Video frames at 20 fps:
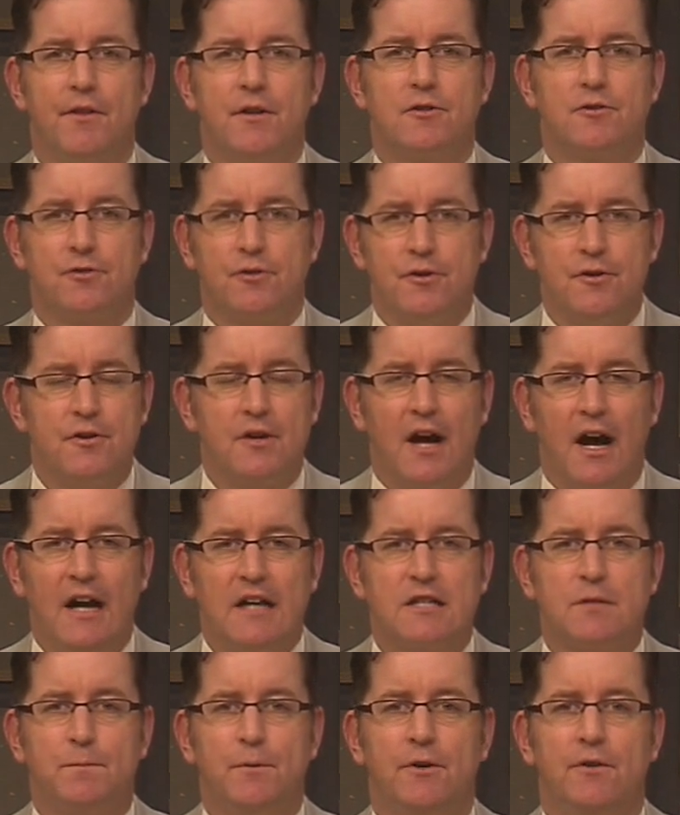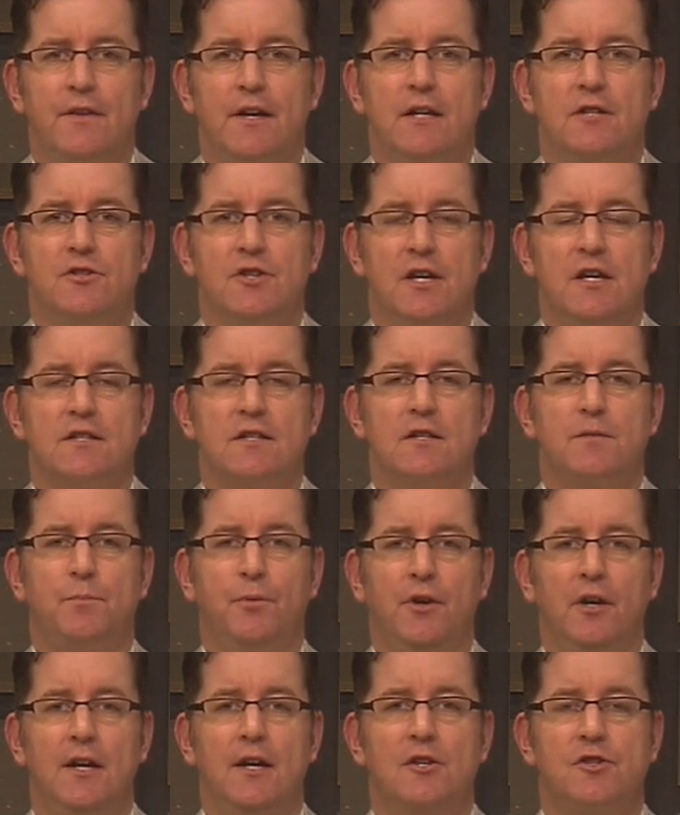the true gospel that Jesus
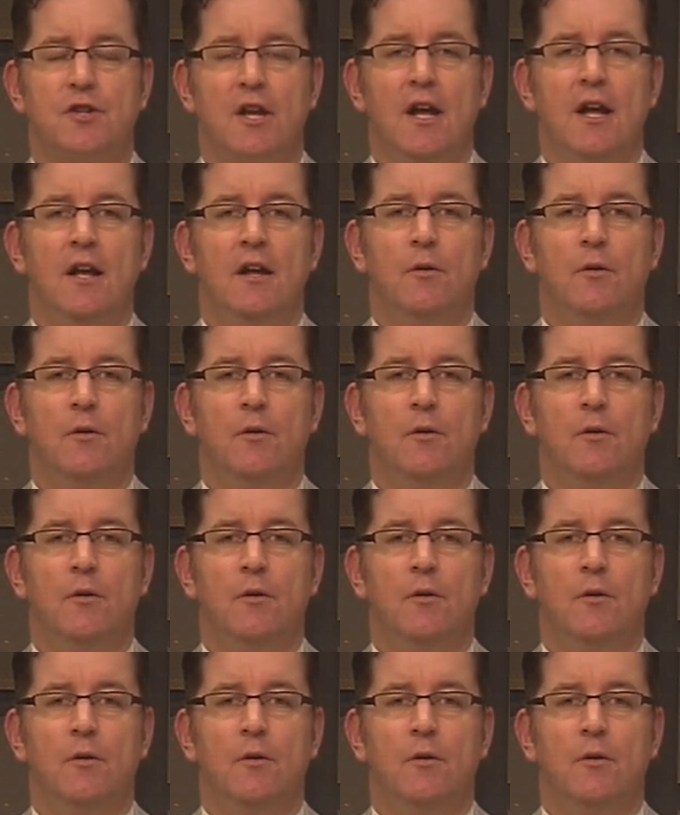preached,